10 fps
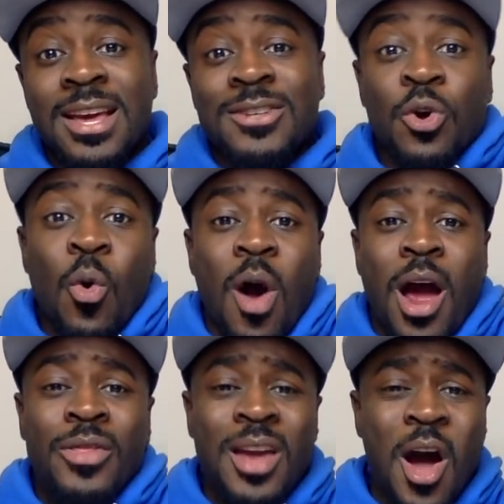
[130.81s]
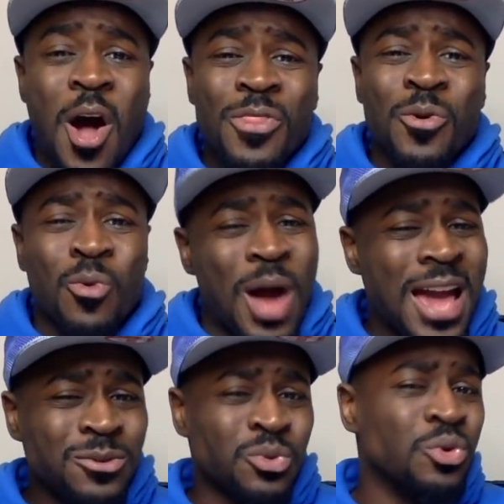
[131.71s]
So are they on the
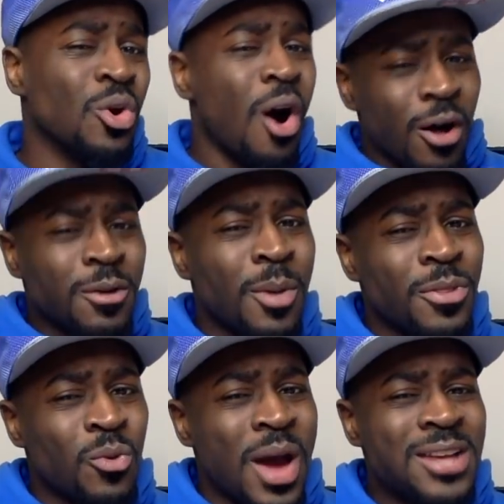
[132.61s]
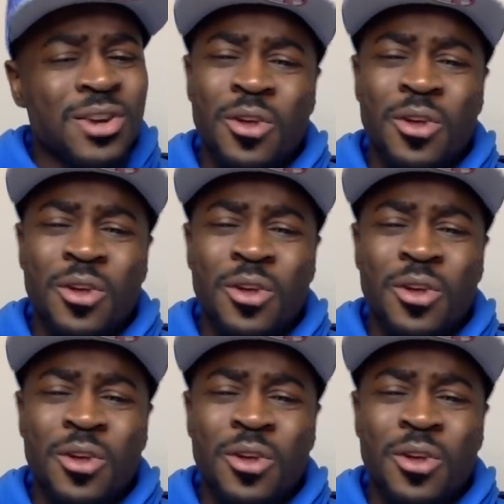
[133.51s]
rise? Would you call them on the rise?